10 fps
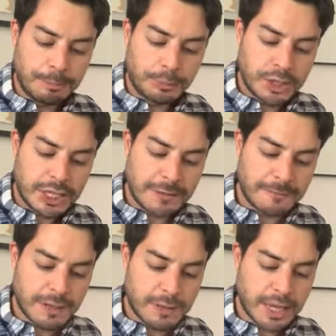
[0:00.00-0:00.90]
tea
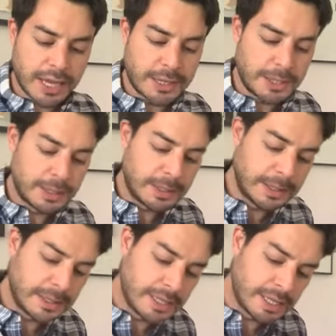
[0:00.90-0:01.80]
fellow
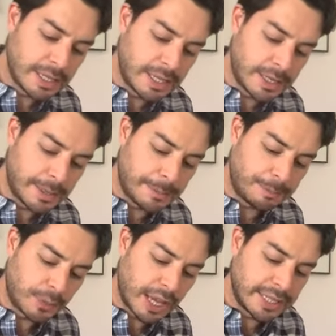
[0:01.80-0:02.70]
kettle.
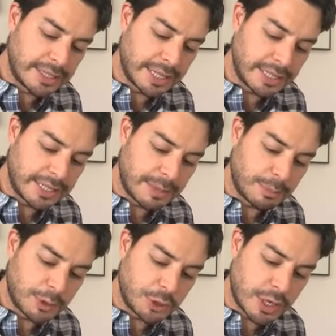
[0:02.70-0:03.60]
I set the
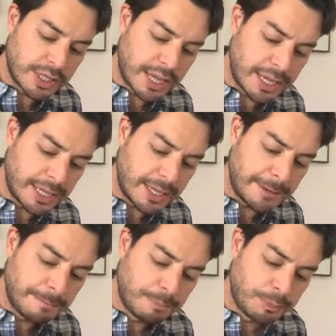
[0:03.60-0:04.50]
temperature at
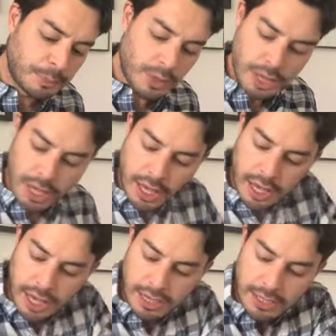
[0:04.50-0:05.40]
90,
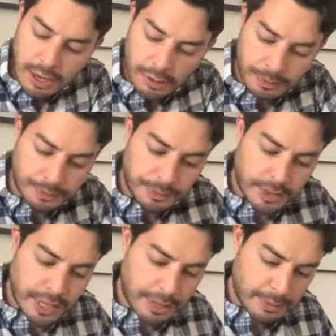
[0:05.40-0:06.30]
and
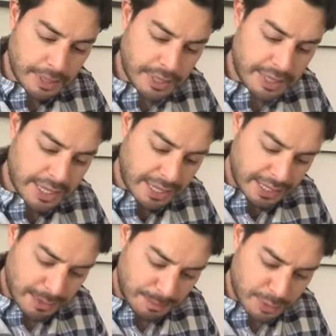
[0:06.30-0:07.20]
I'm gonna set the
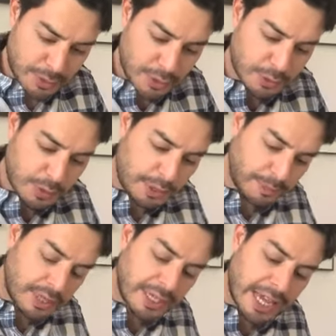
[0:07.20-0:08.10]
temperature as well,
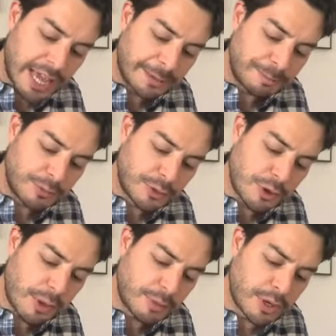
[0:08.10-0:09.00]
the time.
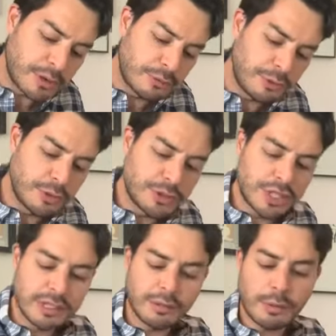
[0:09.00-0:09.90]
So I'm gonna infuse
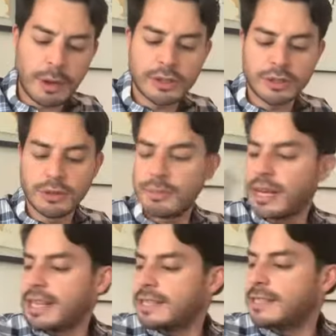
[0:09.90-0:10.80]
these for about 2
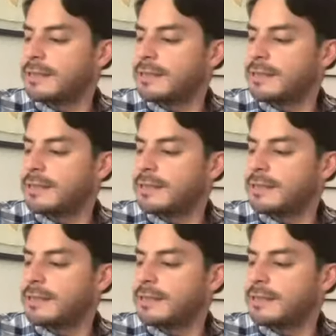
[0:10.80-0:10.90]
minutes,